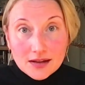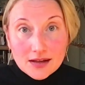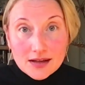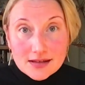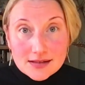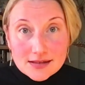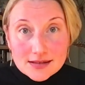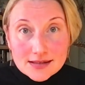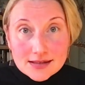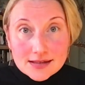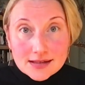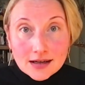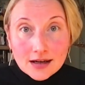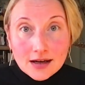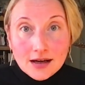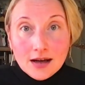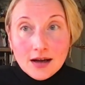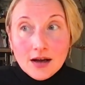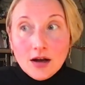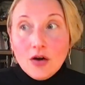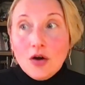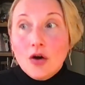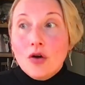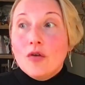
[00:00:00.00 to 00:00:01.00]
this
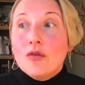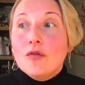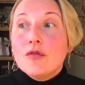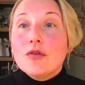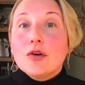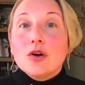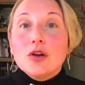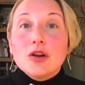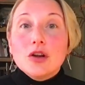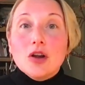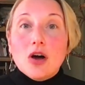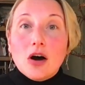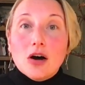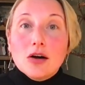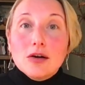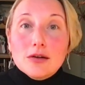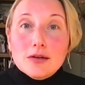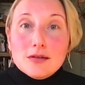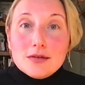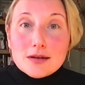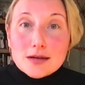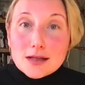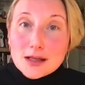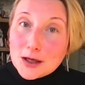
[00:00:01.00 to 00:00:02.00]
for
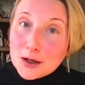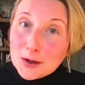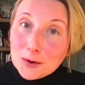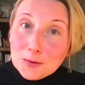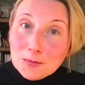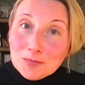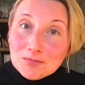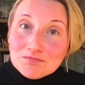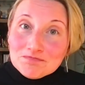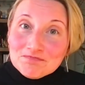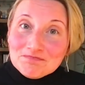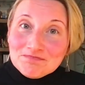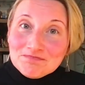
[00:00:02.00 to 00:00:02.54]
longer than you.